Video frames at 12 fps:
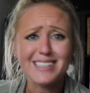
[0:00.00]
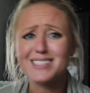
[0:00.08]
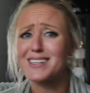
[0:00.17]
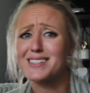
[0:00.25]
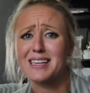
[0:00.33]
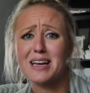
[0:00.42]
It
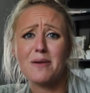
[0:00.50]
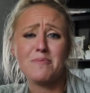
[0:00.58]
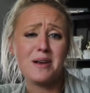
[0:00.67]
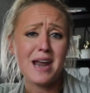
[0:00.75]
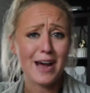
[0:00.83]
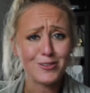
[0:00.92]
doesn't
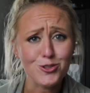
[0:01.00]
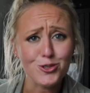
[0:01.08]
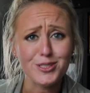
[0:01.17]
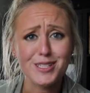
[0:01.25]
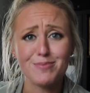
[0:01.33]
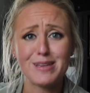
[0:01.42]
come
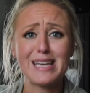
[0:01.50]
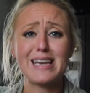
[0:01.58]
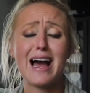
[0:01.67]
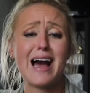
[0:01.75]
natural to me.